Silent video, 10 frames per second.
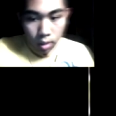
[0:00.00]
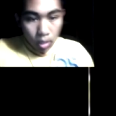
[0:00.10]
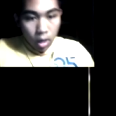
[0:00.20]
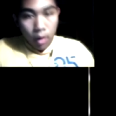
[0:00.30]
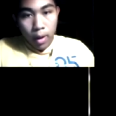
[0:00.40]

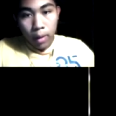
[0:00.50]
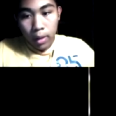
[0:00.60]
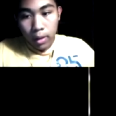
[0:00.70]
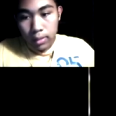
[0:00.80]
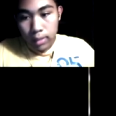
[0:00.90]
Alright,
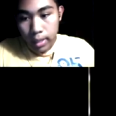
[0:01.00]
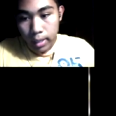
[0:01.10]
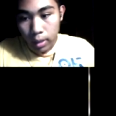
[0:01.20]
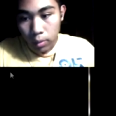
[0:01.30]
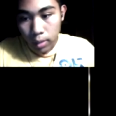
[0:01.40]
well, there you
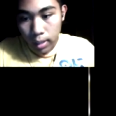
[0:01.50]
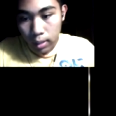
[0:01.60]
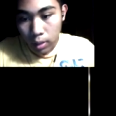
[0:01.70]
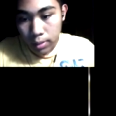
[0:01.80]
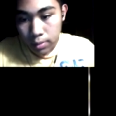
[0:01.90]
go. I
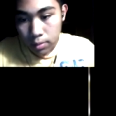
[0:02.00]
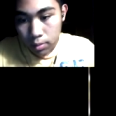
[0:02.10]
lost.